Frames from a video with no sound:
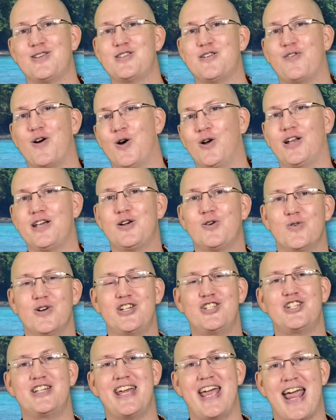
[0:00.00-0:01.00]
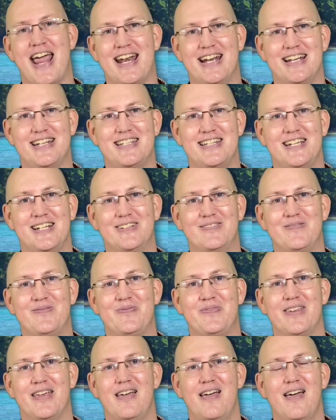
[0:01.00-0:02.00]
of early Christianity.
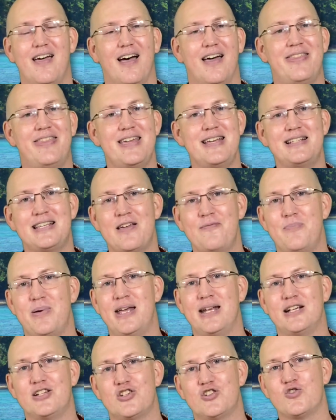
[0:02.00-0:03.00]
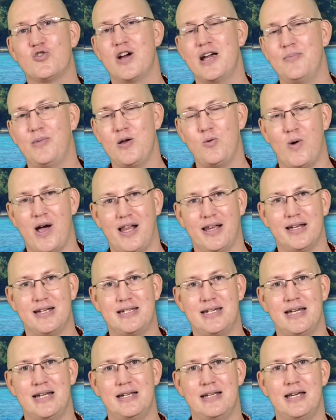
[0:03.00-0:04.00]
These have been extremely well
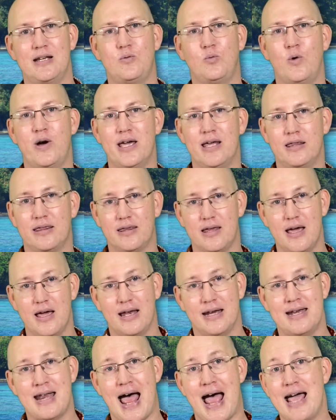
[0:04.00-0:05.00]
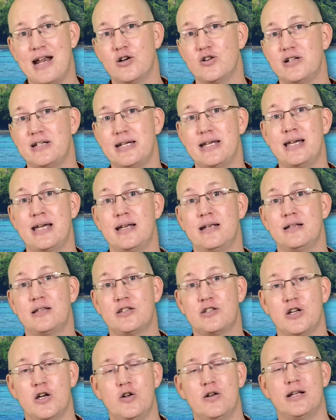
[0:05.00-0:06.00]
attended, with 9 or 10
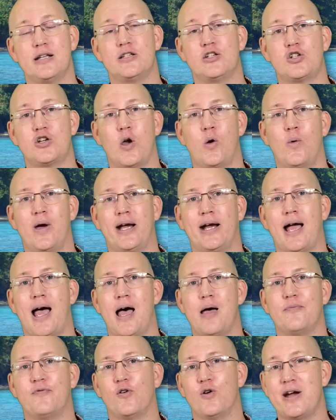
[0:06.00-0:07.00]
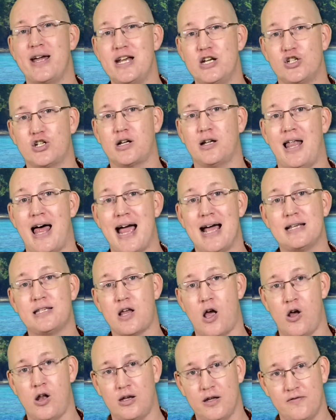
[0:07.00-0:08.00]
students showing up for each class,
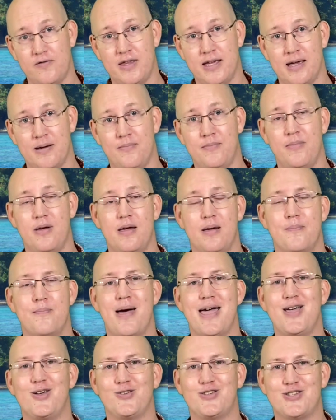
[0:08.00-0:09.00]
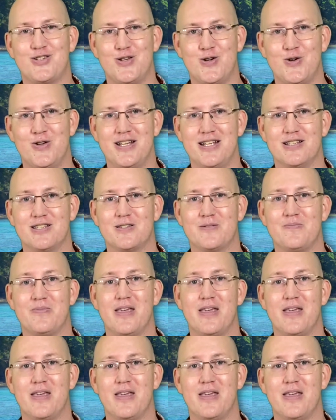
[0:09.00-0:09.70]
all of them male students.